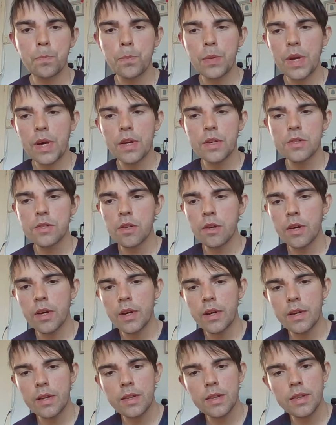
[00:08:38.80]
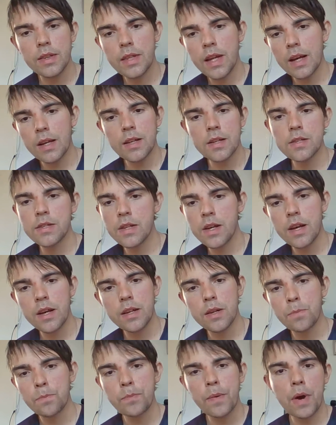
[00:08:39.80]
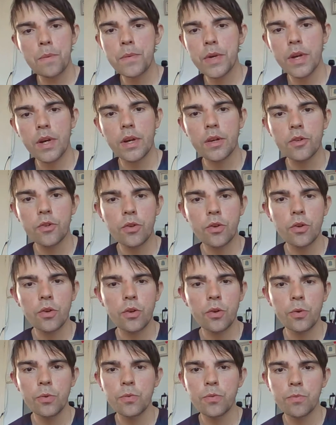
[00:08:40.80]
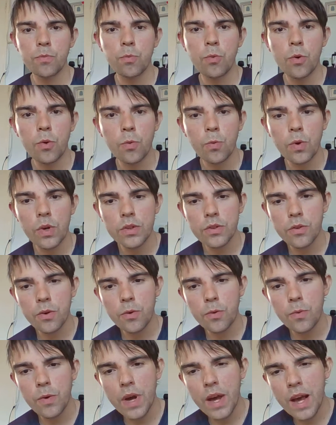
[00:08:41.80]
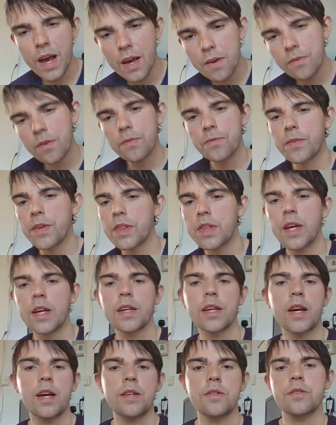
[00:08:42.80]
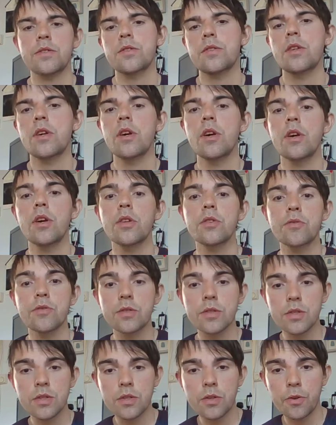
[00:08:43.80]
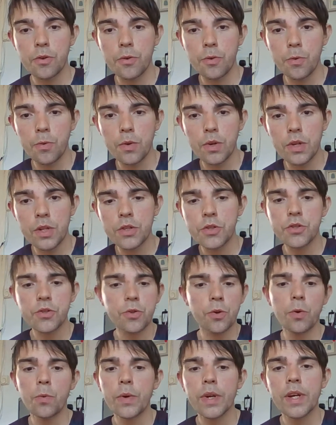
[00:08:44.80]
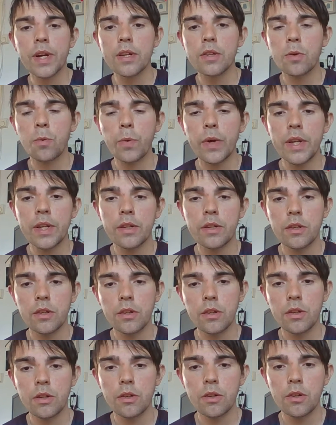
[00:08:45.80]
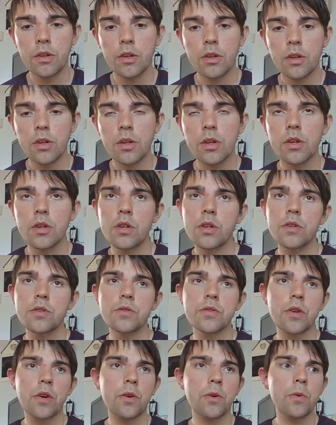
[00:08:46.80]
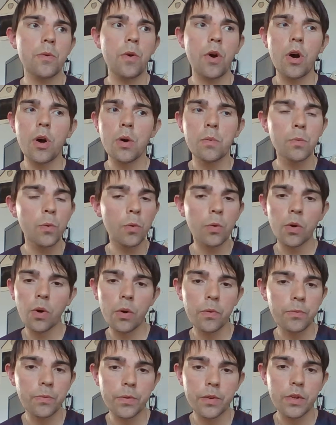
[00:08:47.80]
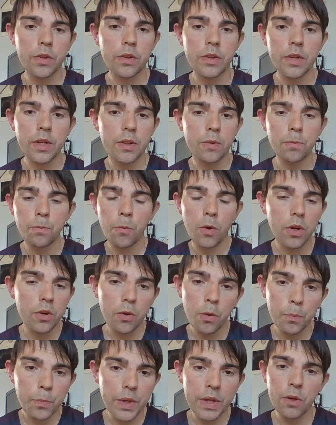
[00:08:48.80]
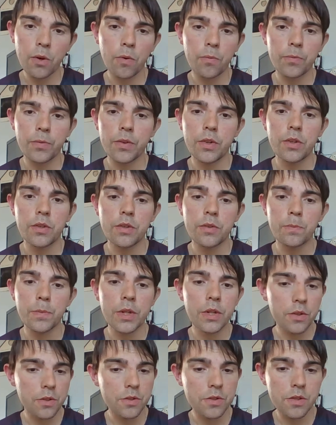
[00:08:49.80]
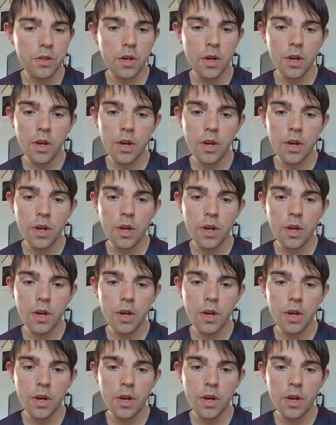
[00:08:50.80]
players like Lacazette and Aubameyang who will do everything they can to ensure we get the win. So I'm all confident, and why not be confident? Because